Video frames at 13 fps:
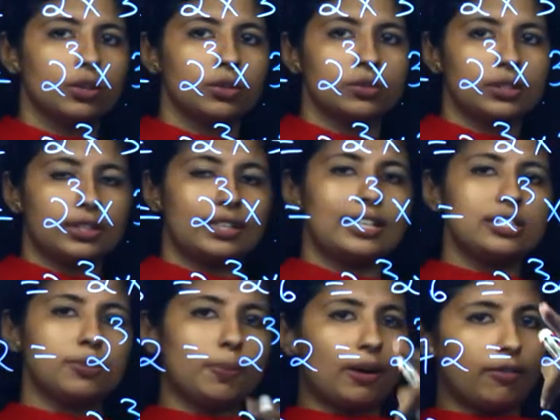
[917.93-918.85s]
You see the
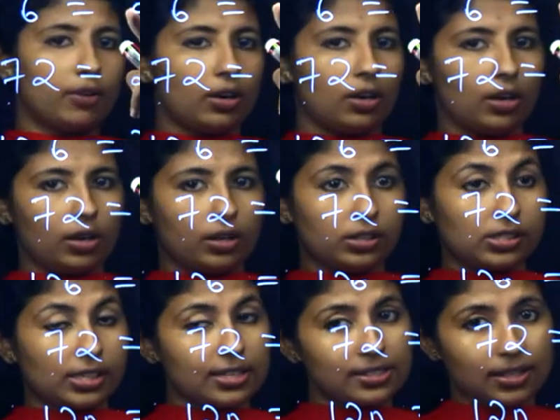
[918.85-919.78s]
least power,
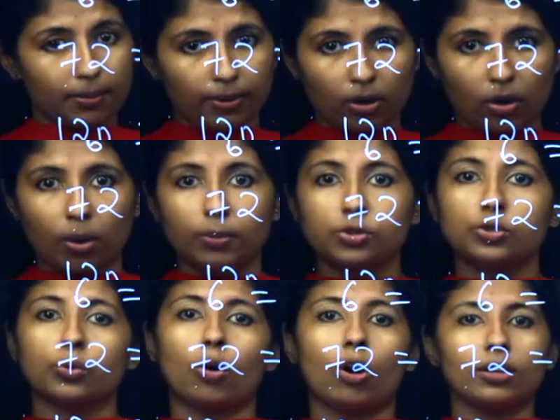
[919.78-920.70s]
3 is coming common
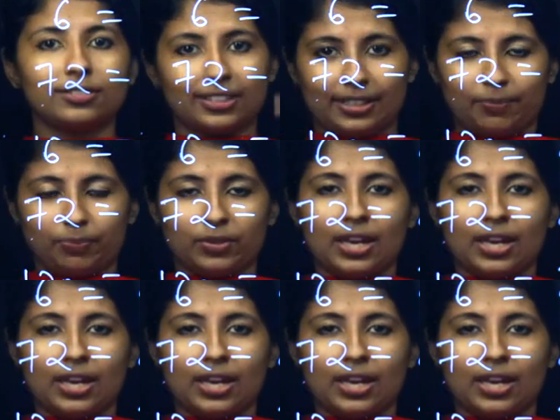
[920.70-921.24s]
to all three,